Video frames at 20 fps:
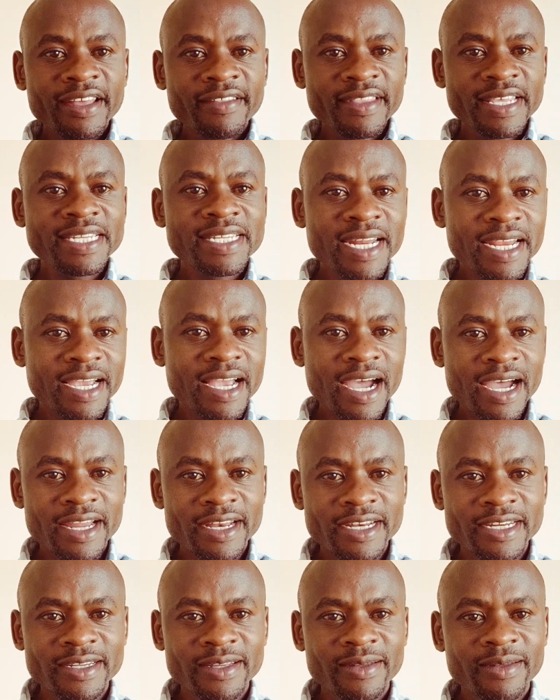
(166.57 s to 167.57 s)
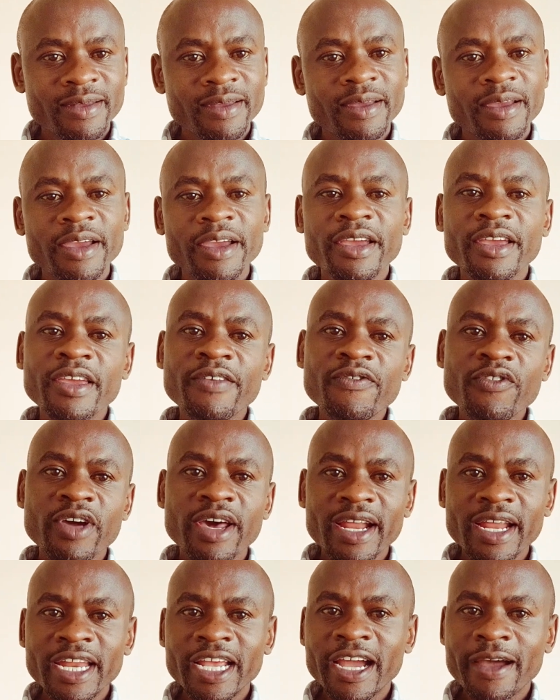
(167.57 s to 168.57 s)
In this regard, if
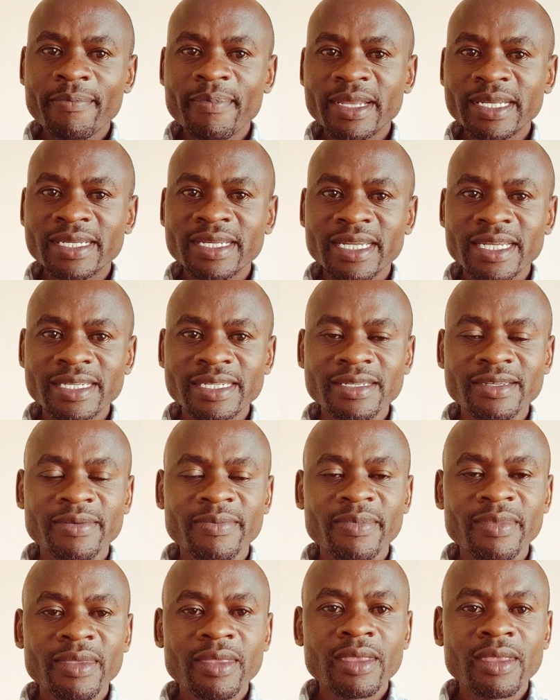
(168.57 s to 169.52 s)
you are running a business,